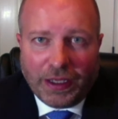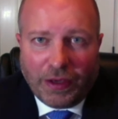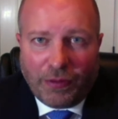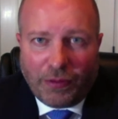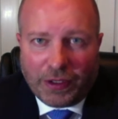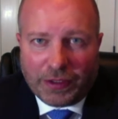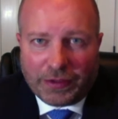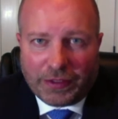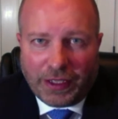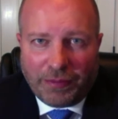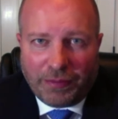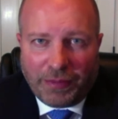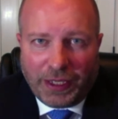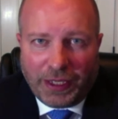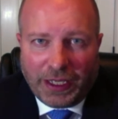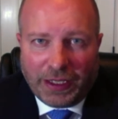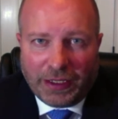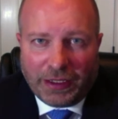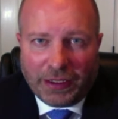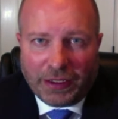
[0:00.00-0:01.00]
What does that
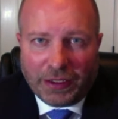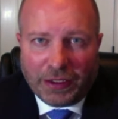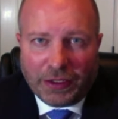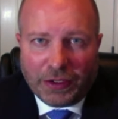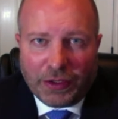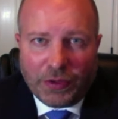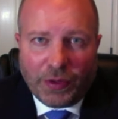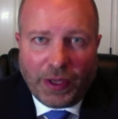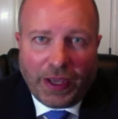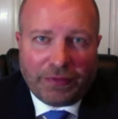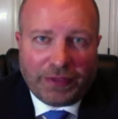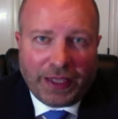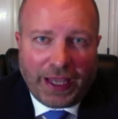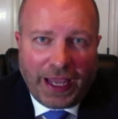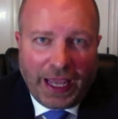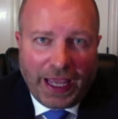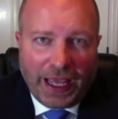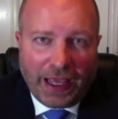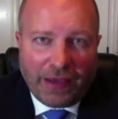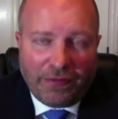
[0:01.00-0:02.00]
mean? You have to
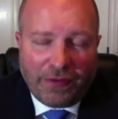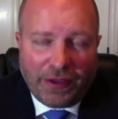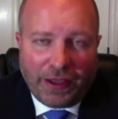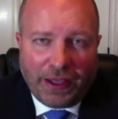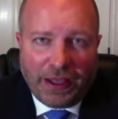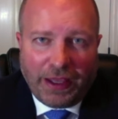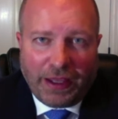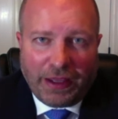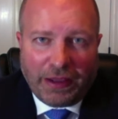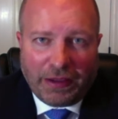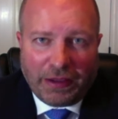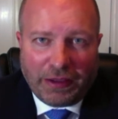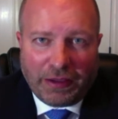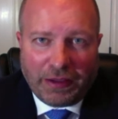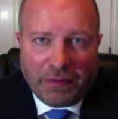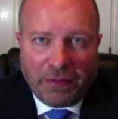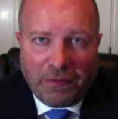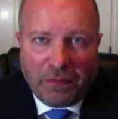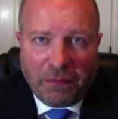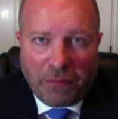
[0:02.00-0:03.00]
have a
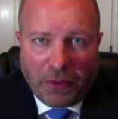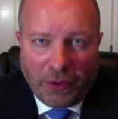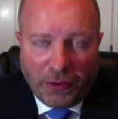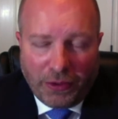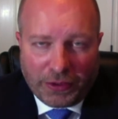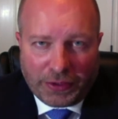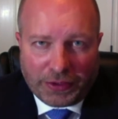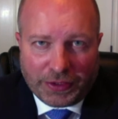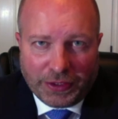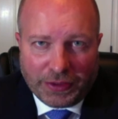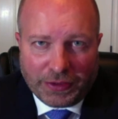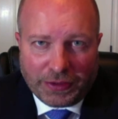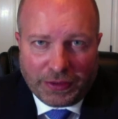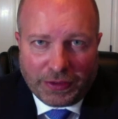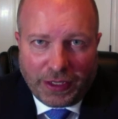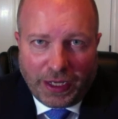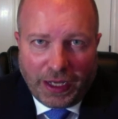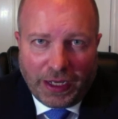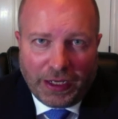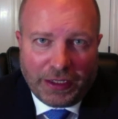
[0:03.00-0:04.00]
person,
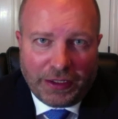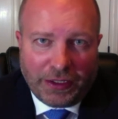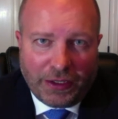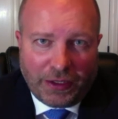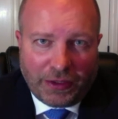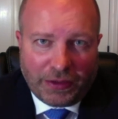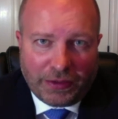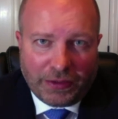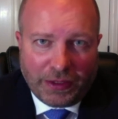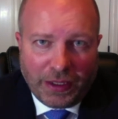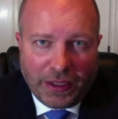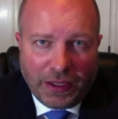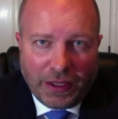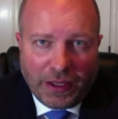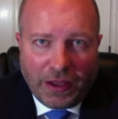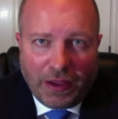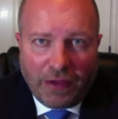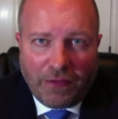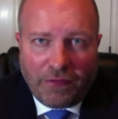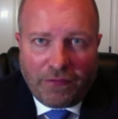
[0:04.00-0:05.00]
an adult,
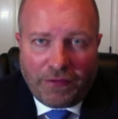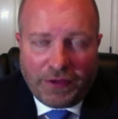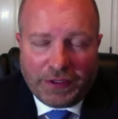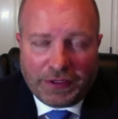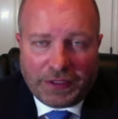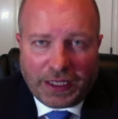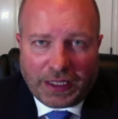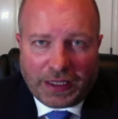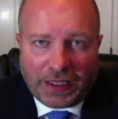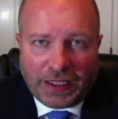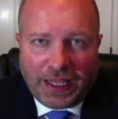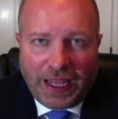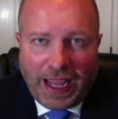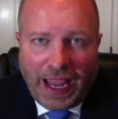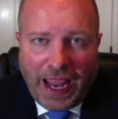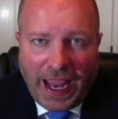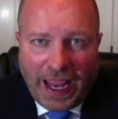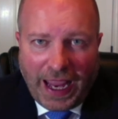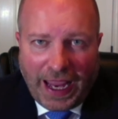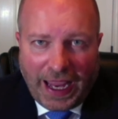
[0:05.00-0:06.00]
physically
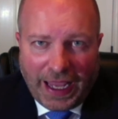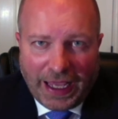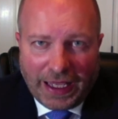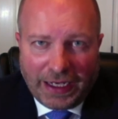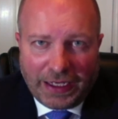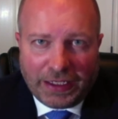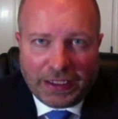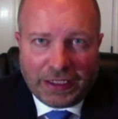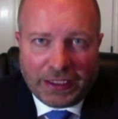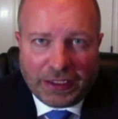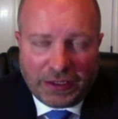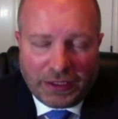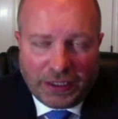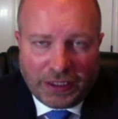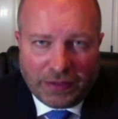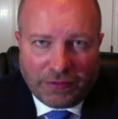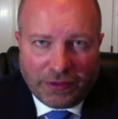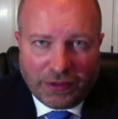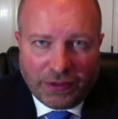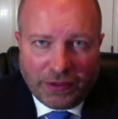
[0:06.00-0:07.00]
hand
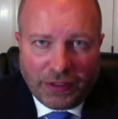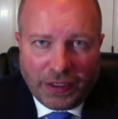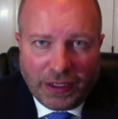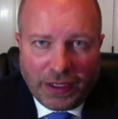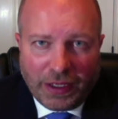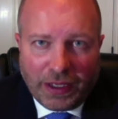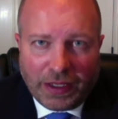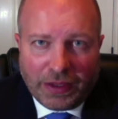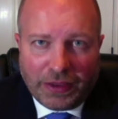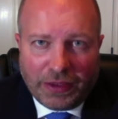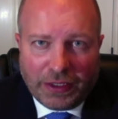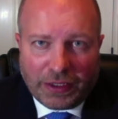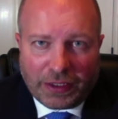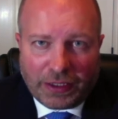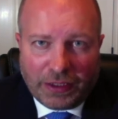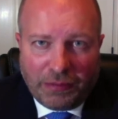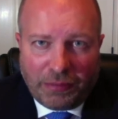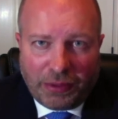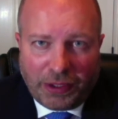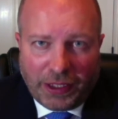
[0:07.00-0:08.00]
deliver the
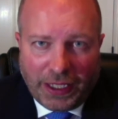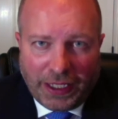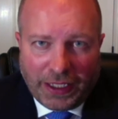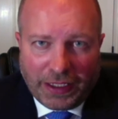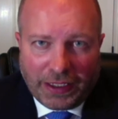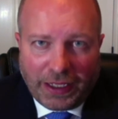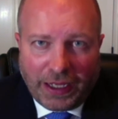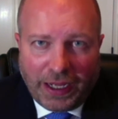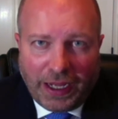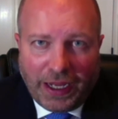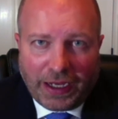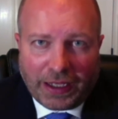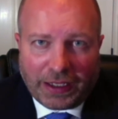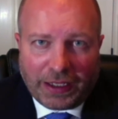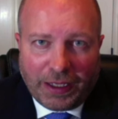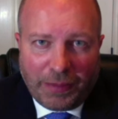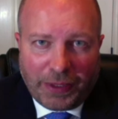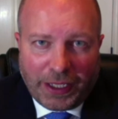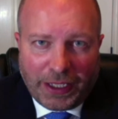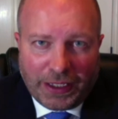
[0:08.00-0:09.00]
complaint and
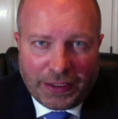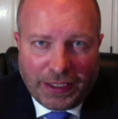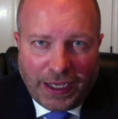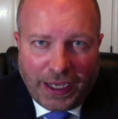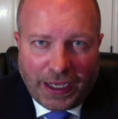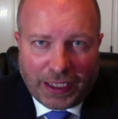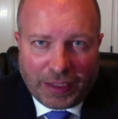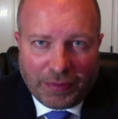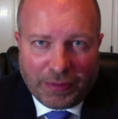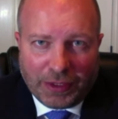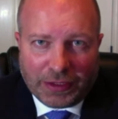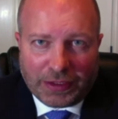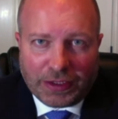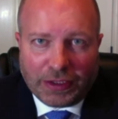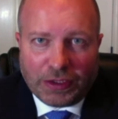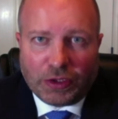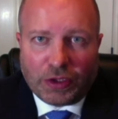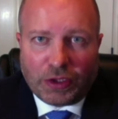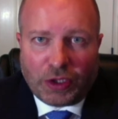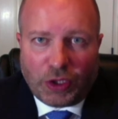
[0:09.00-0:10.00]
accompanying documents
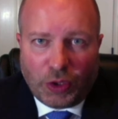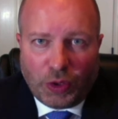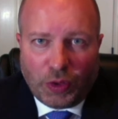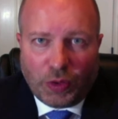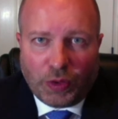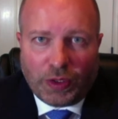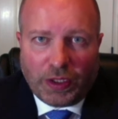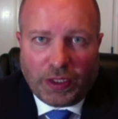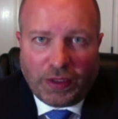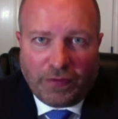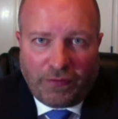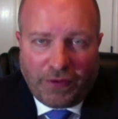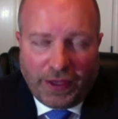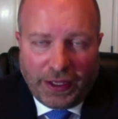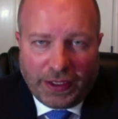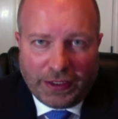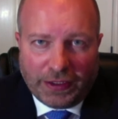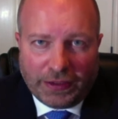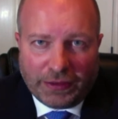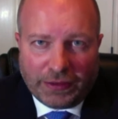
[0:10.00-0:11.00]
to the
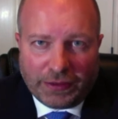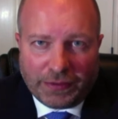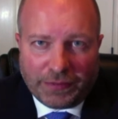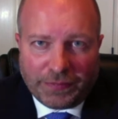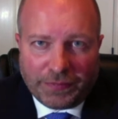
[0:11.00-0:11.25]
defendant.